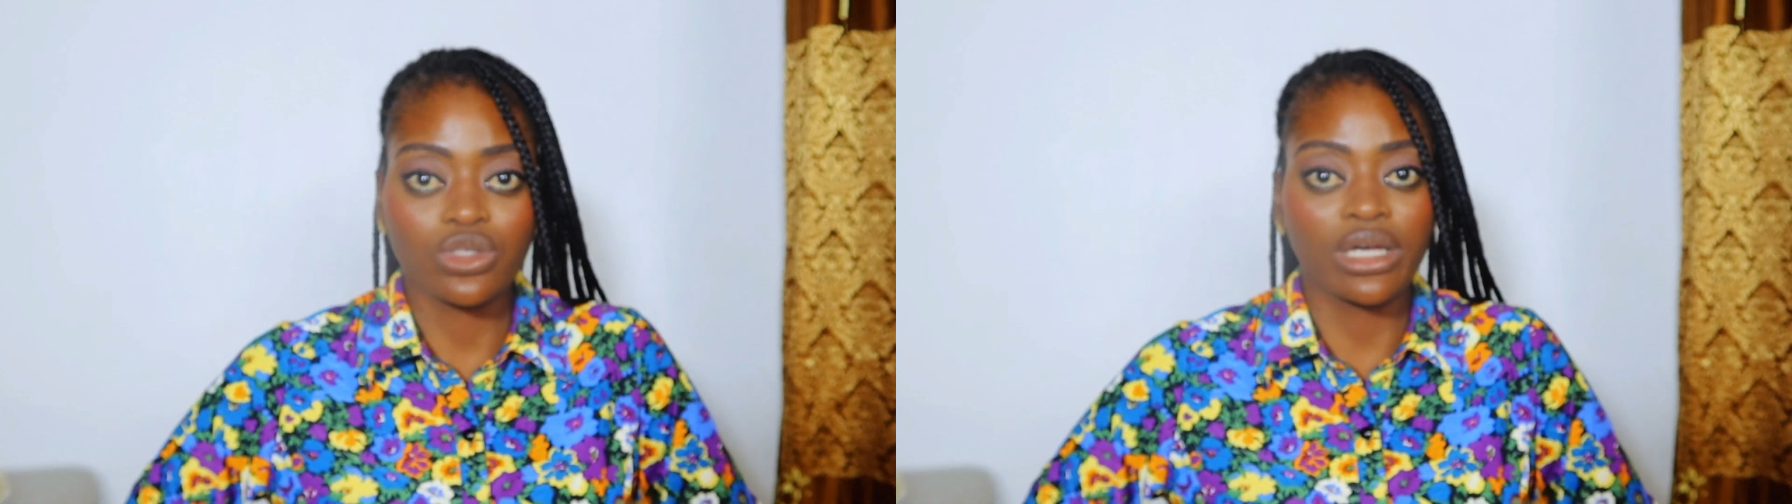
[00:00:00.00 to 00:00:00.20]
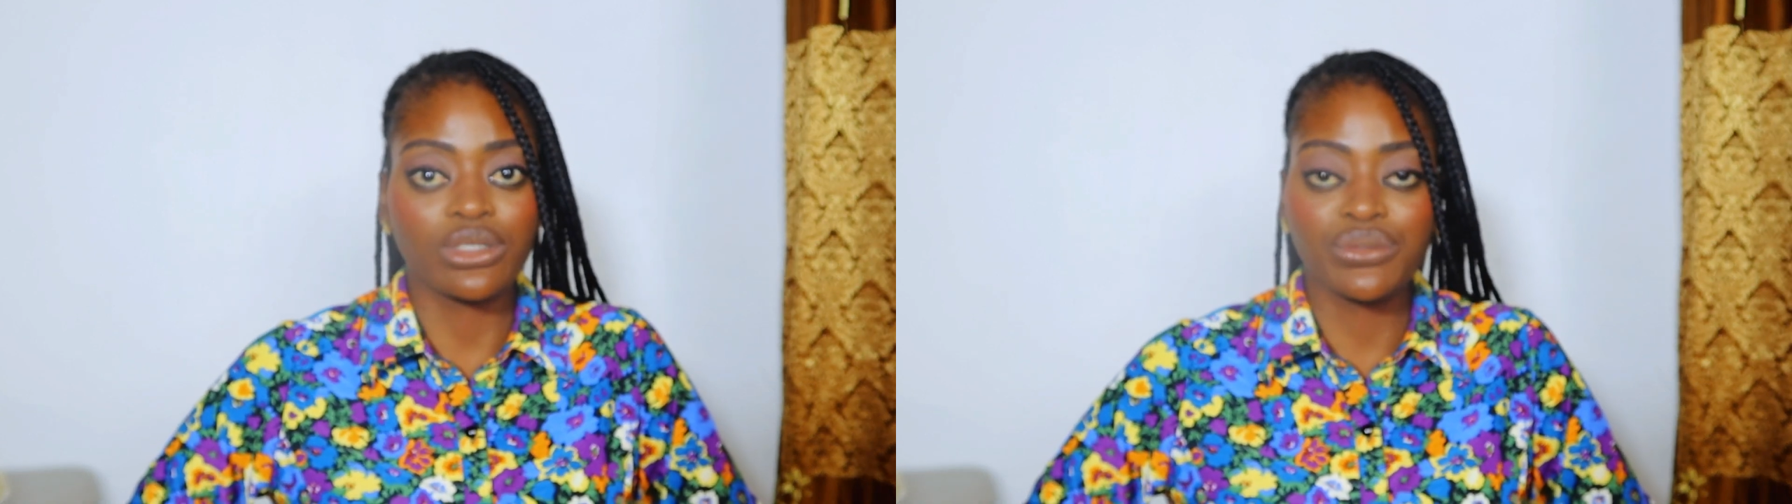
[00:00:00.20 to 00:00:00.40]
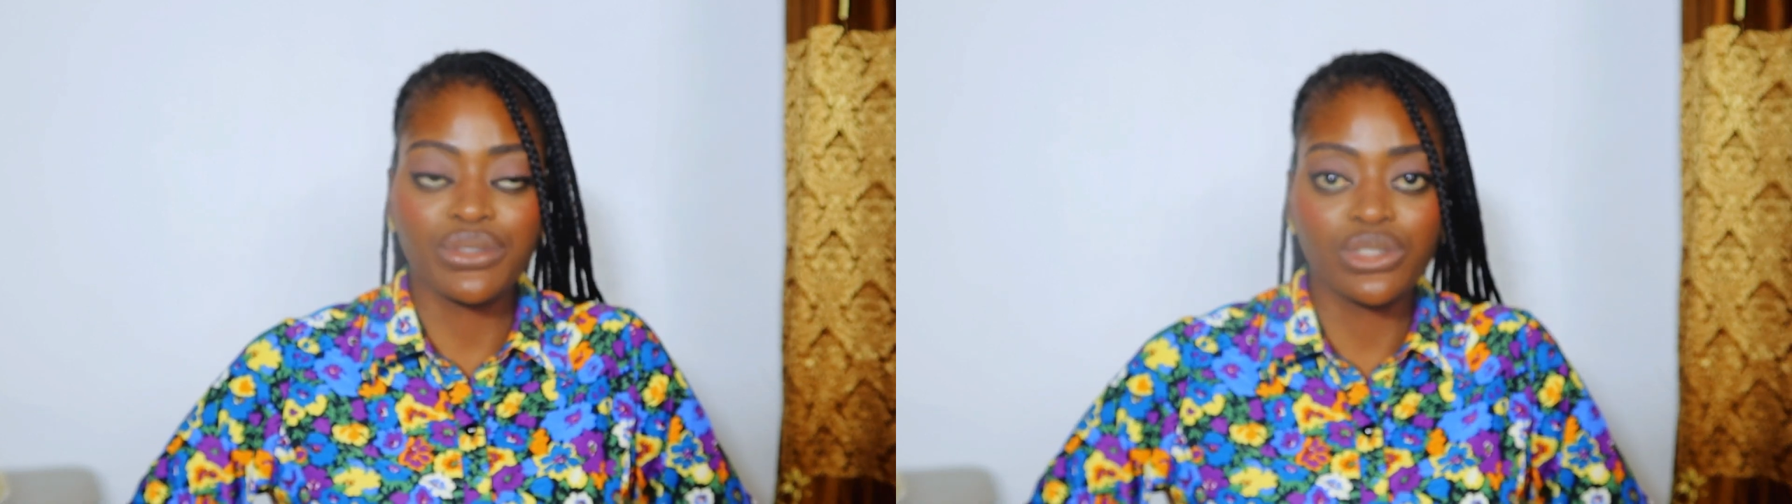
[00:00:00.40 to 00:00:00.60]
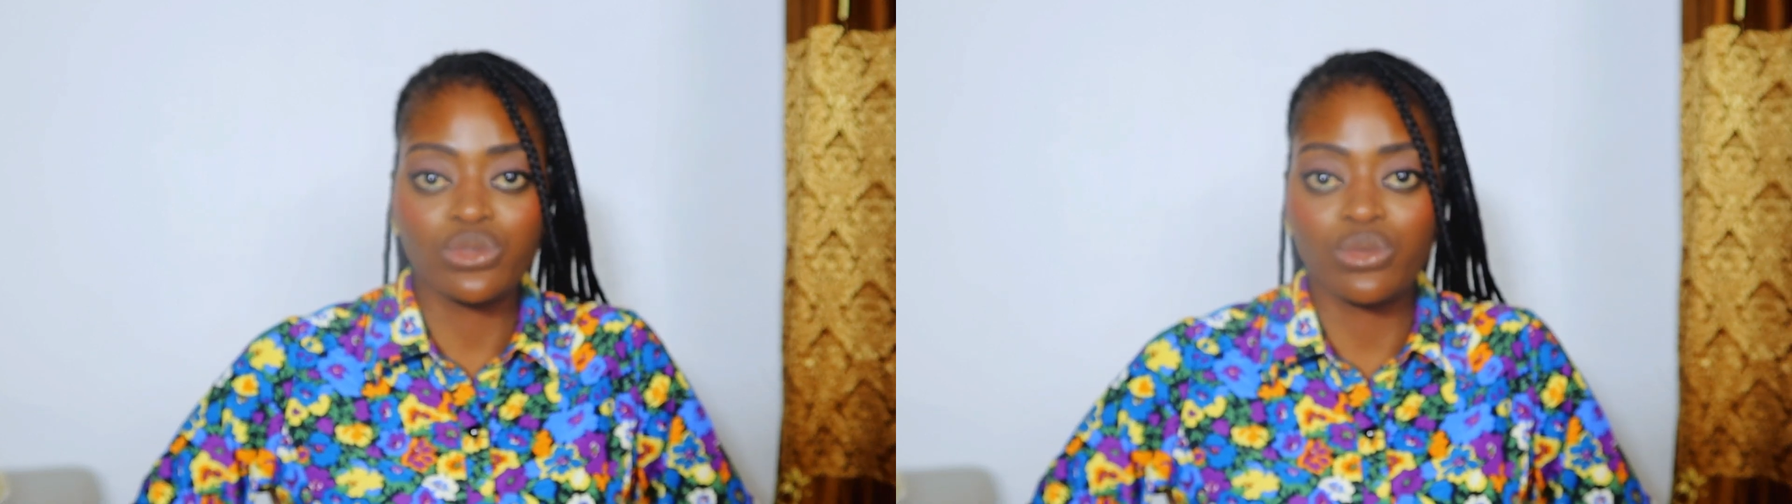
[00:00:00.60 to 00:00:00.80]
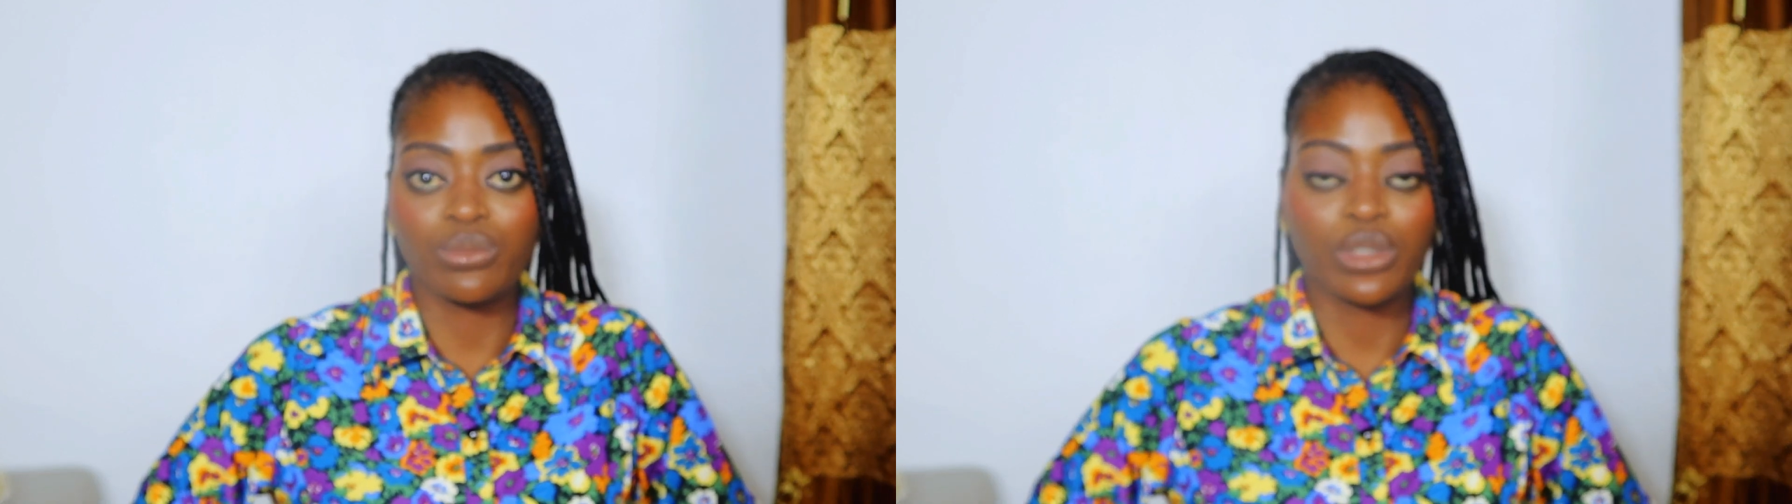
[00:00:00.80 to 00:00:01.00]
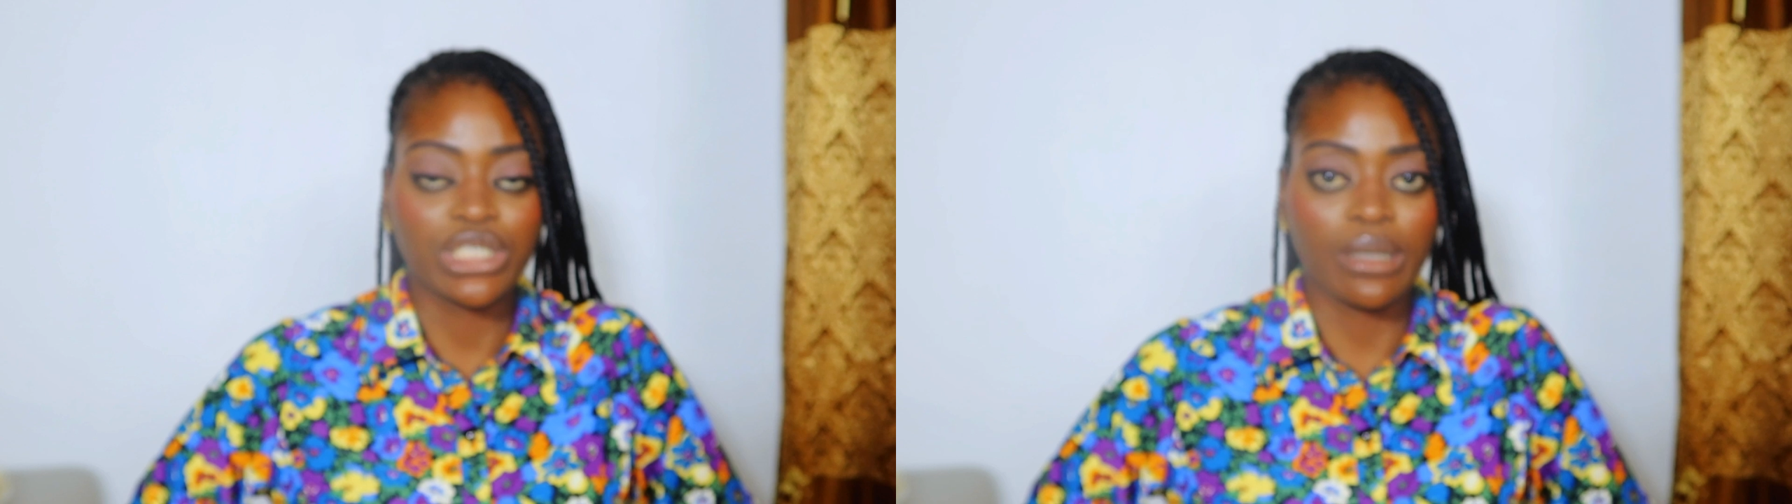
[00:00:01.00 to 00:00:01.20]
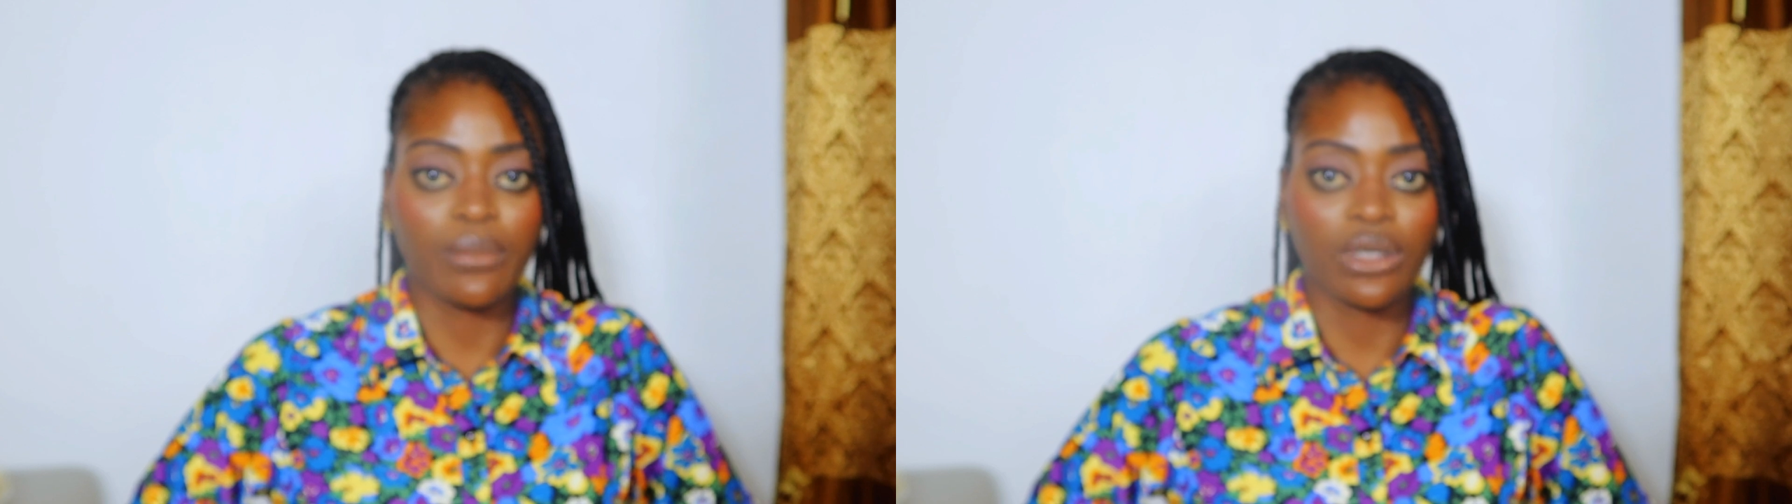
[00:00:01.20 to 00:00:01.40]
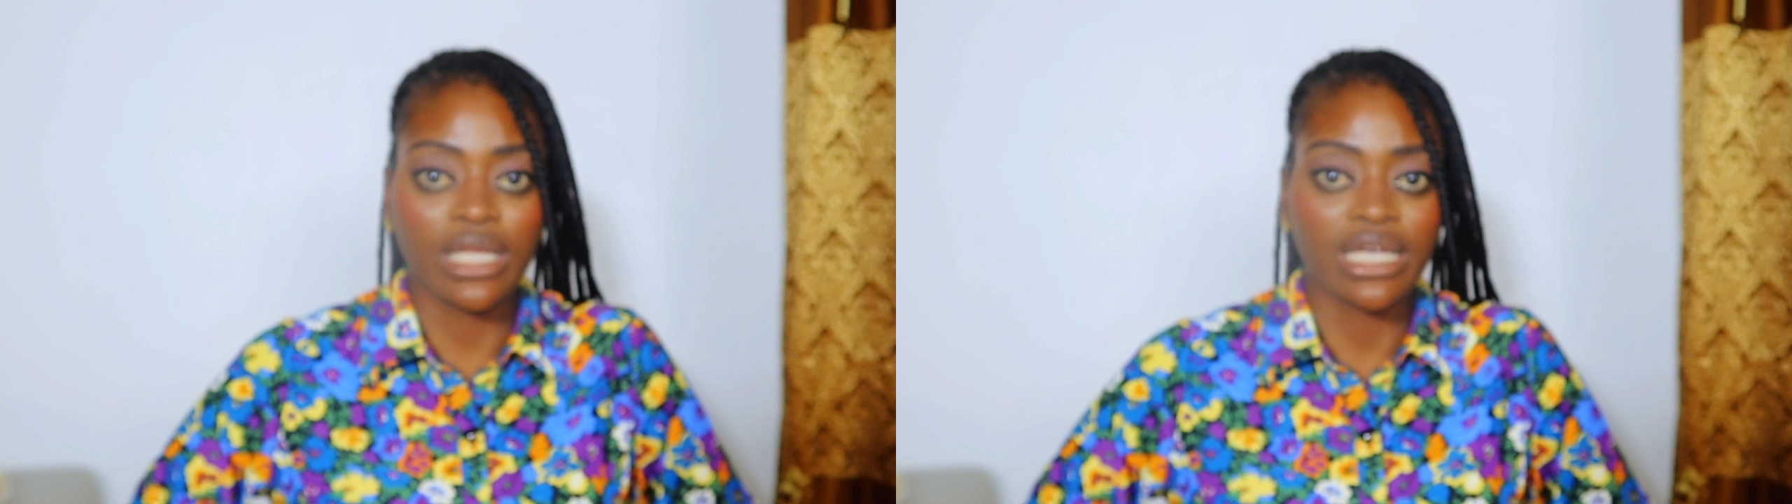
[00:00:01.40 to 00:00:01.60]
so I don't really know much
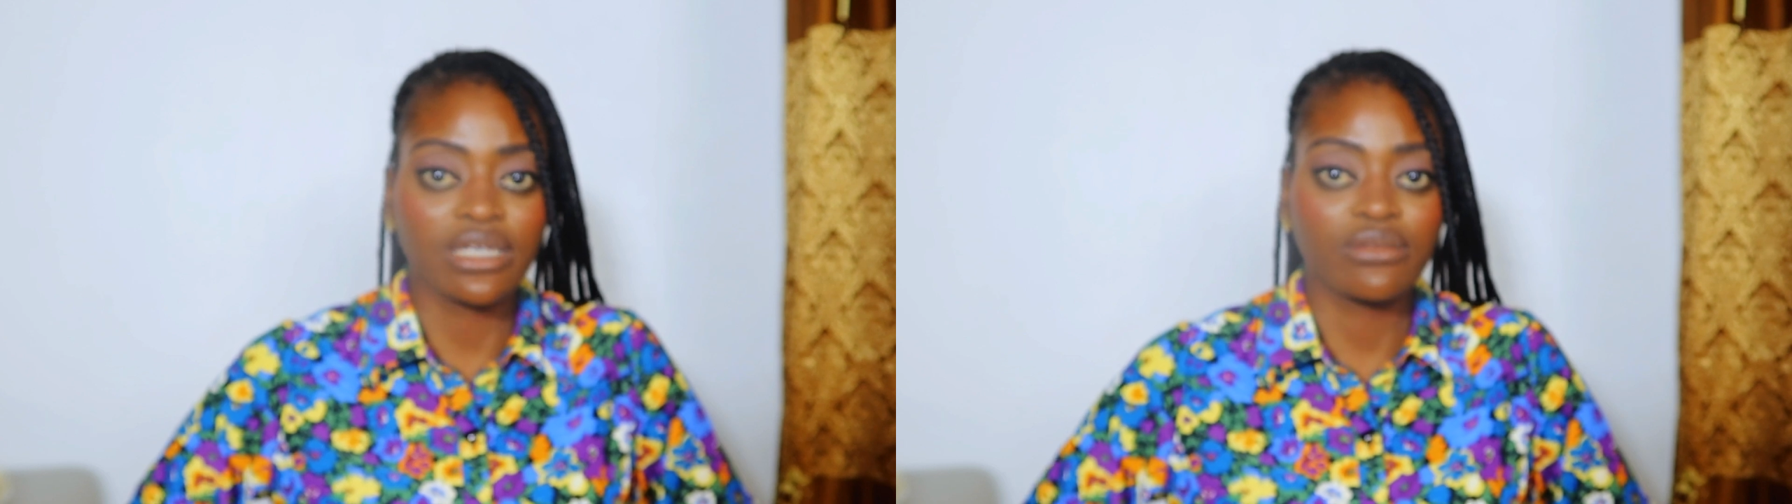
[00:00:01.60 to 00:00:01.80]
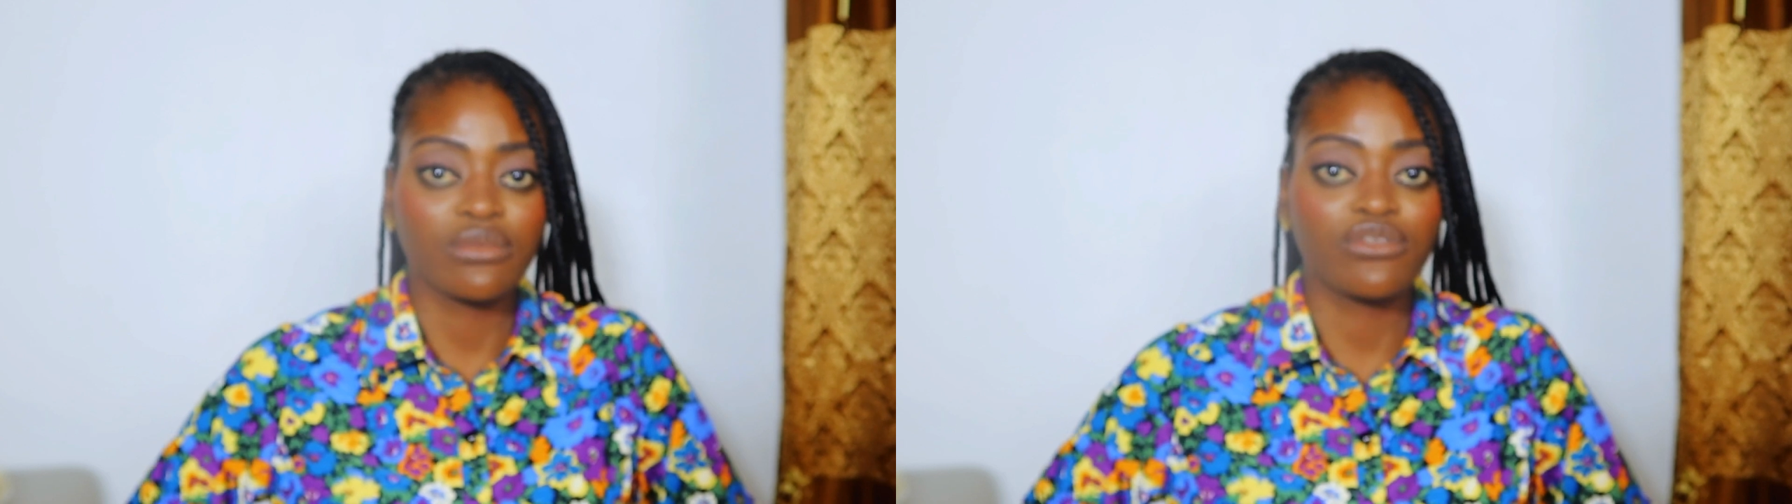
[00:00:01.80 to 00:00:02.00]
about like